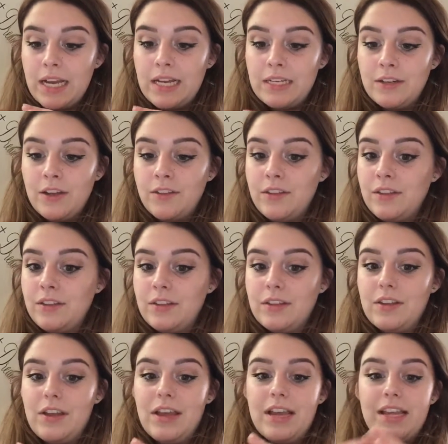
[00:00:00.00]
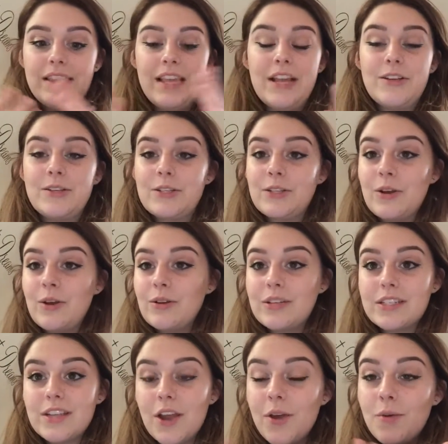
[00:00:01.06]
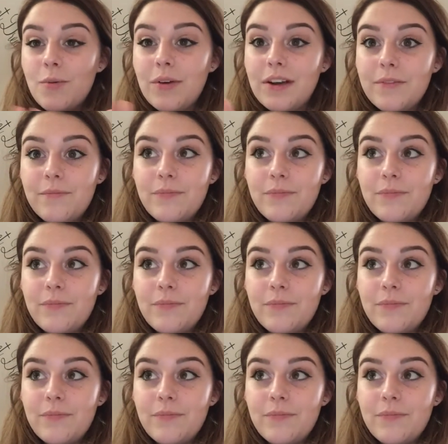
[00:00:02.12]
and I think they just look so